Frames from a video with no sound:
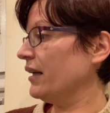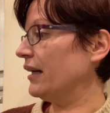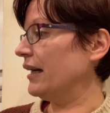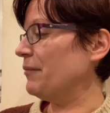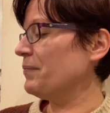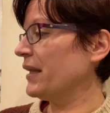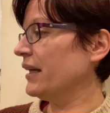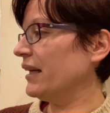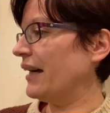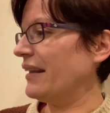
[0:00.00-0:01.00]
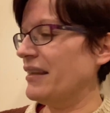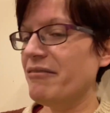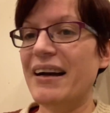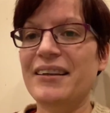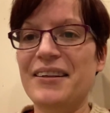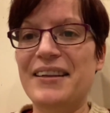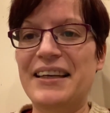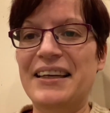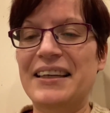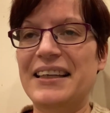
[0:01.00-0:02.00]
And then the final
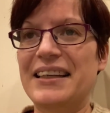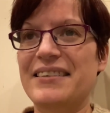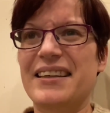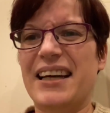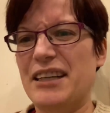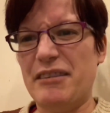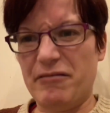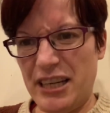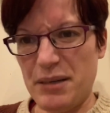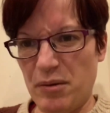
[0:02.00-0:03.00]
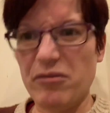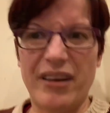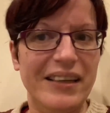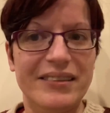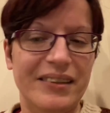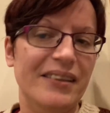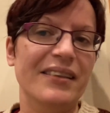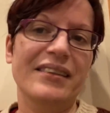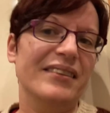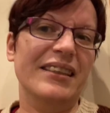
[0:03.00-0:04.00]
thing is the kind of enrichment factor,
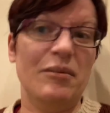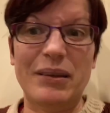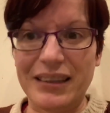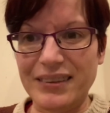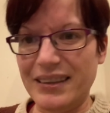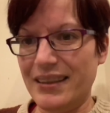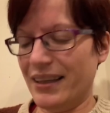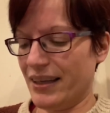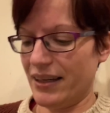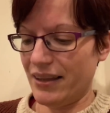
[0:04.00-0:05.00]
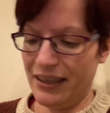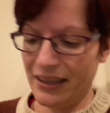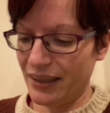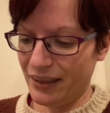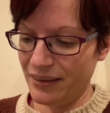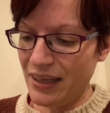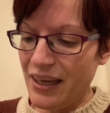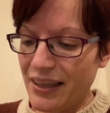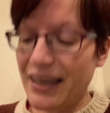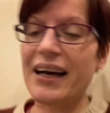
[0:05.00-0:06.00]
the diggability, that kind of thing. And
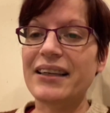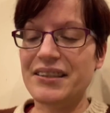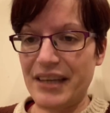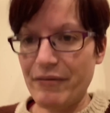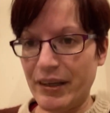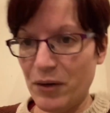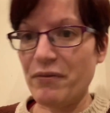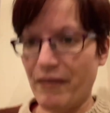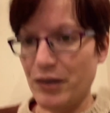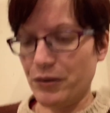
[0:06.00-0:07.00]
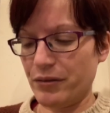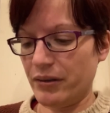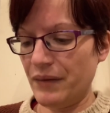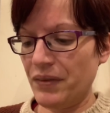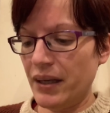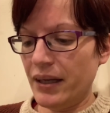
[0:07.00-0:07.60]
card is generally very good for it.